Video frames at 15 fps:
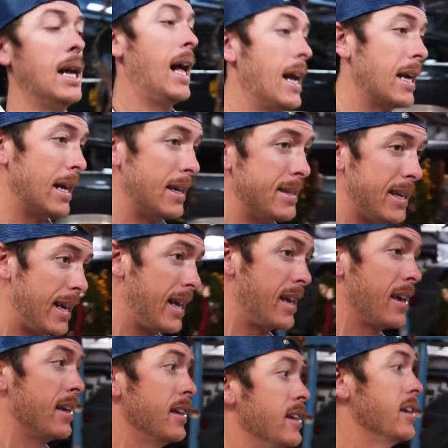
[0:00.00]
I got to
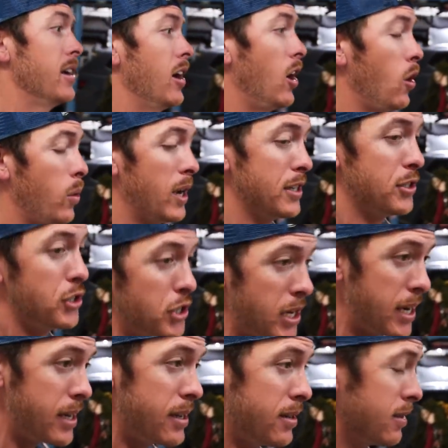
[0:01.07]
take
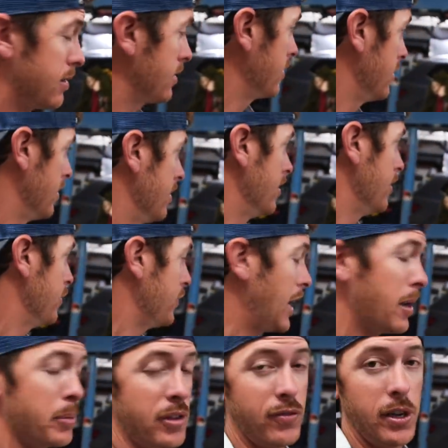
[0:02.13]
OSG's
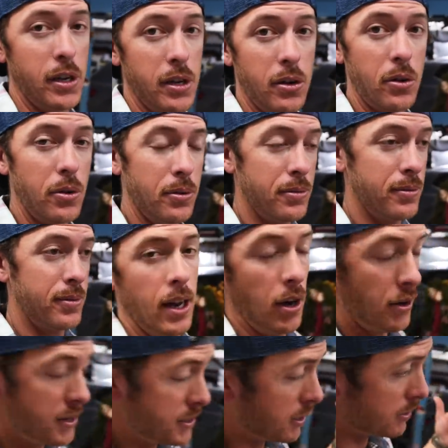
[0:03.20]
family vehicle. I
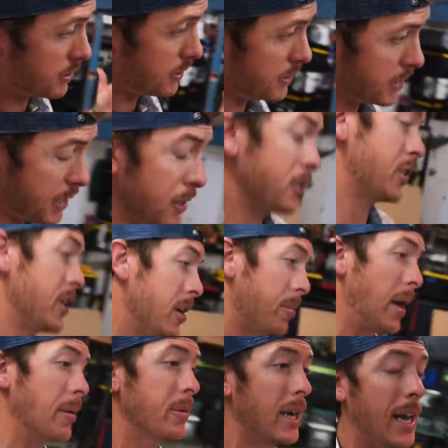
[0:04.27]
already talked to the dealership.
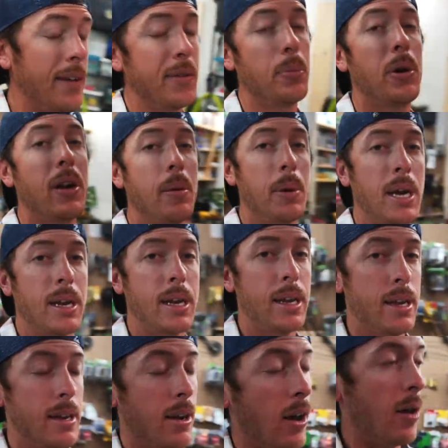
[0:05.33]
I'm going to have to bring it back
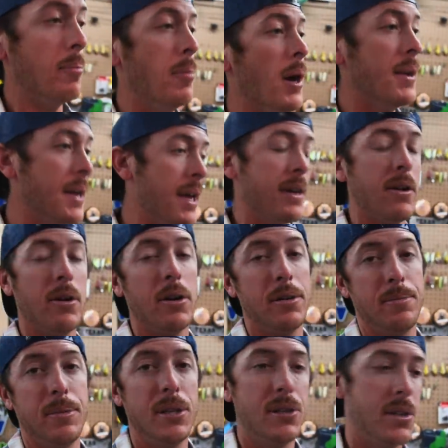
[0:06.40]
in on Monday,
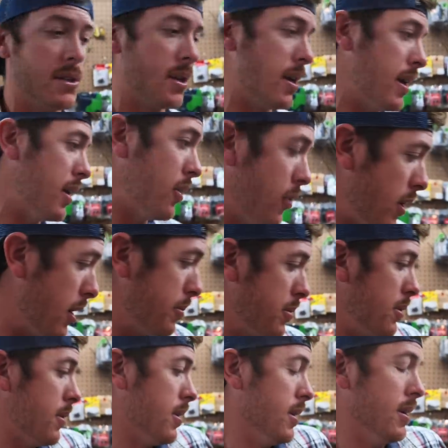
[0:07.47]
y'all. This is going to interrupt
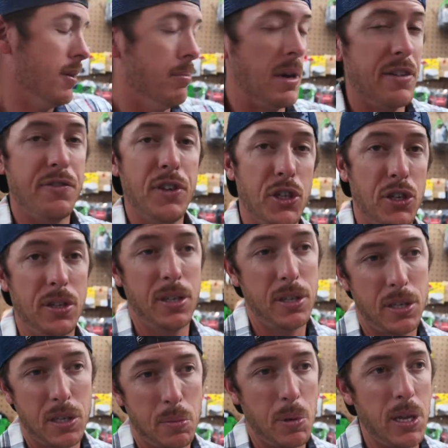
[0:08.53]
my fishing.
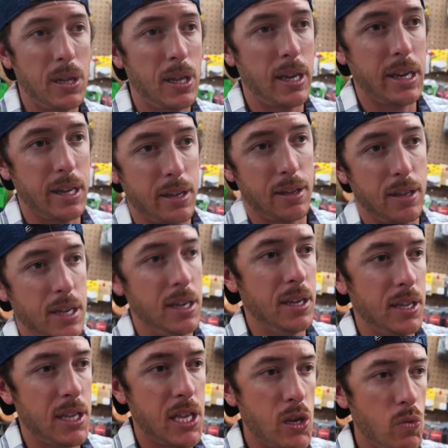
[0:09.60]
This has been like
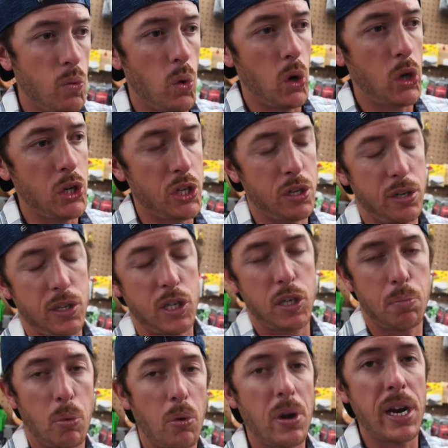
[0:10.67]
the worst
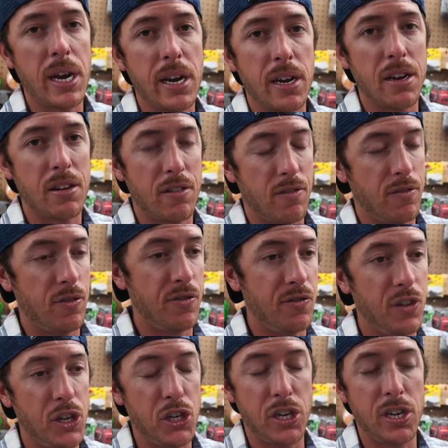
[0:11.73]
spring for
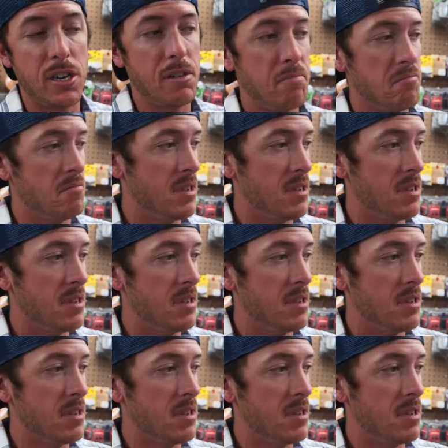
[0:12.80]
fishing